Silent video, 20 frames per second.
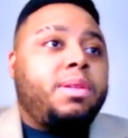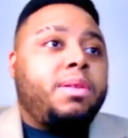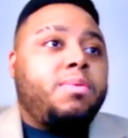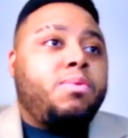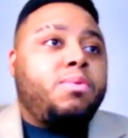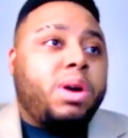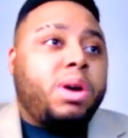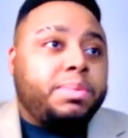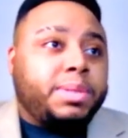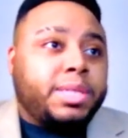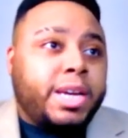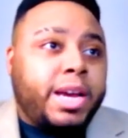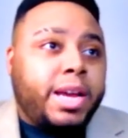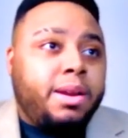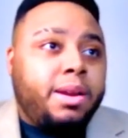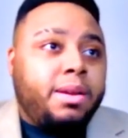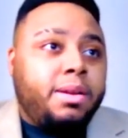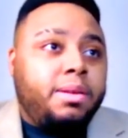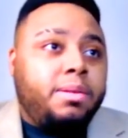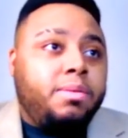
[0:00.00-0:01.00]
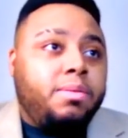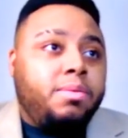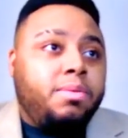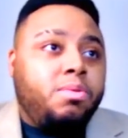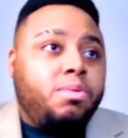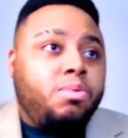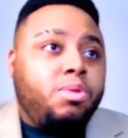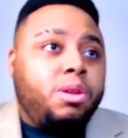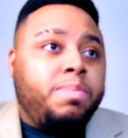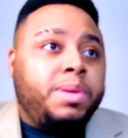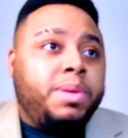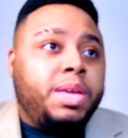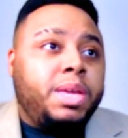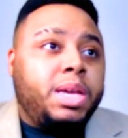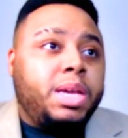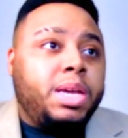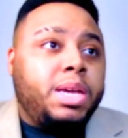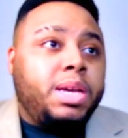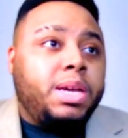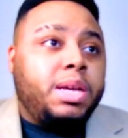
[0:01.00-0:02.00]
Website would
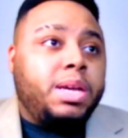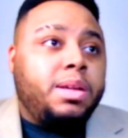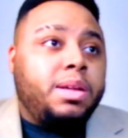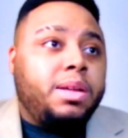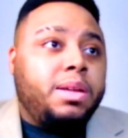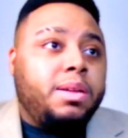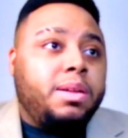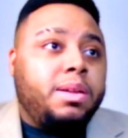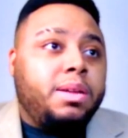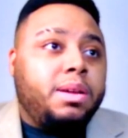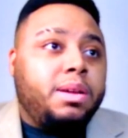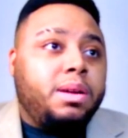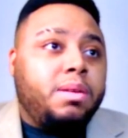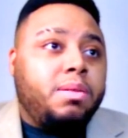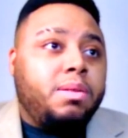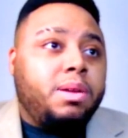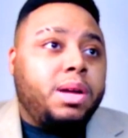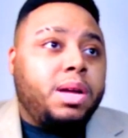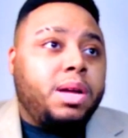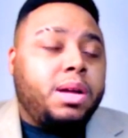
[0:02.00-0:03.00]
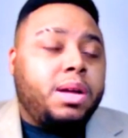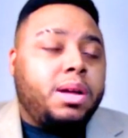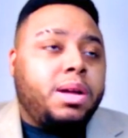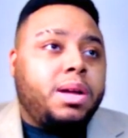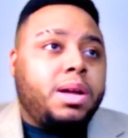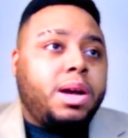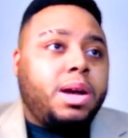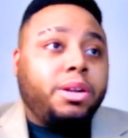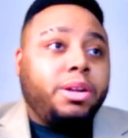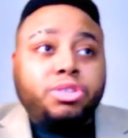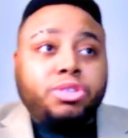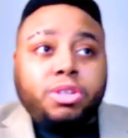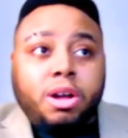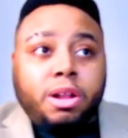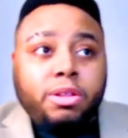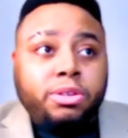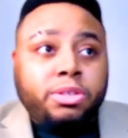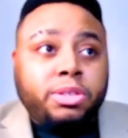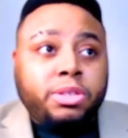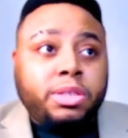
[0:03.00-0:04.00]
be
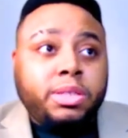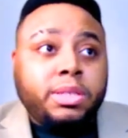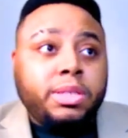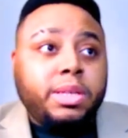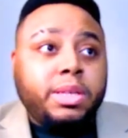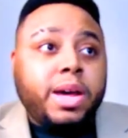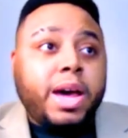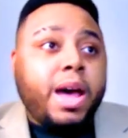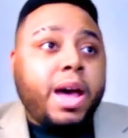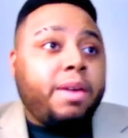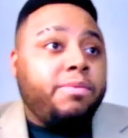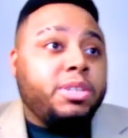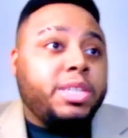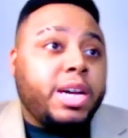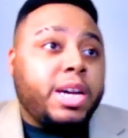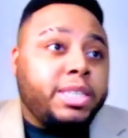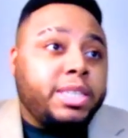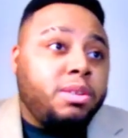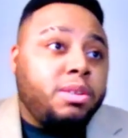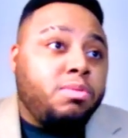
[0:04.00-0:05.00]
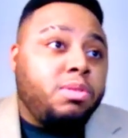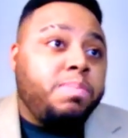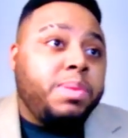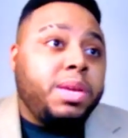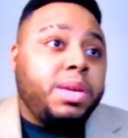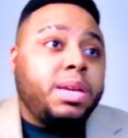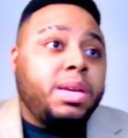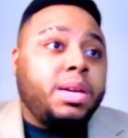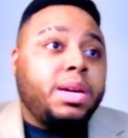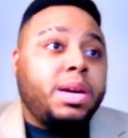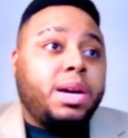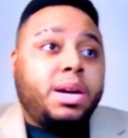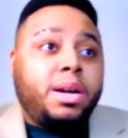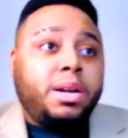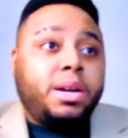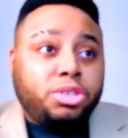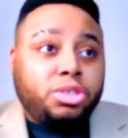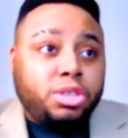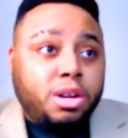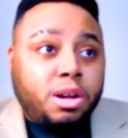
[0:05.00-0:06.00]
$100. Advertising would be
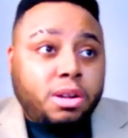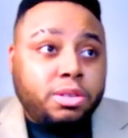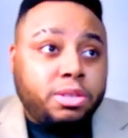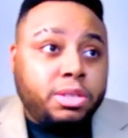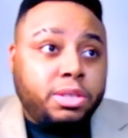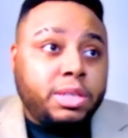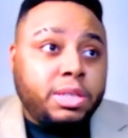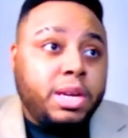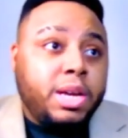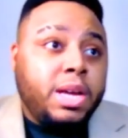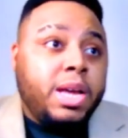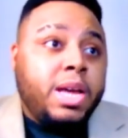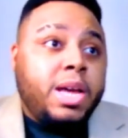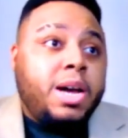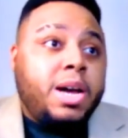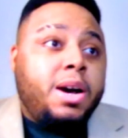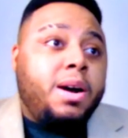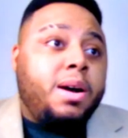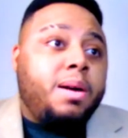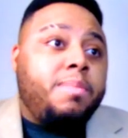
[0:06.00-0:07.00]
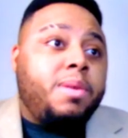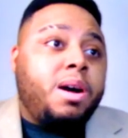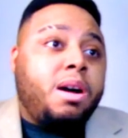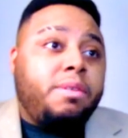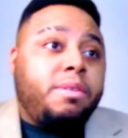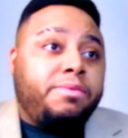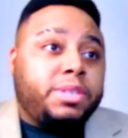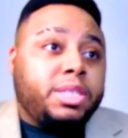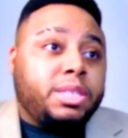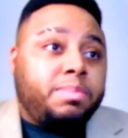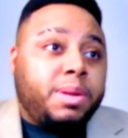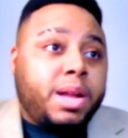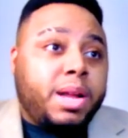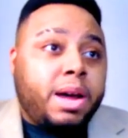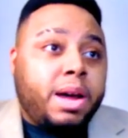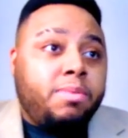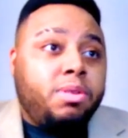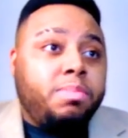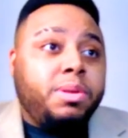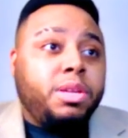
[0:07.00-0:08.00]
$100. Office
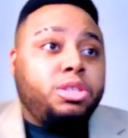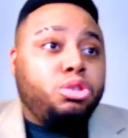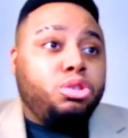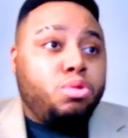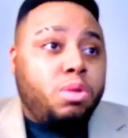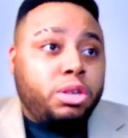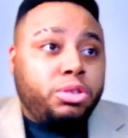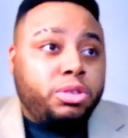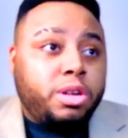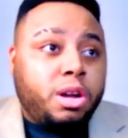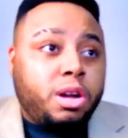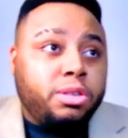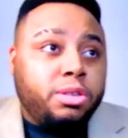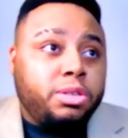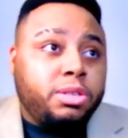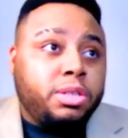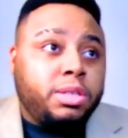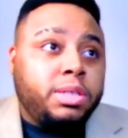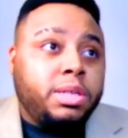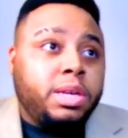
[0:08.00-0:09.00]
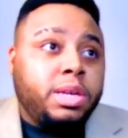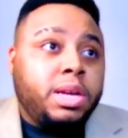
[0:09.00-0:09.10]
supply would be $200.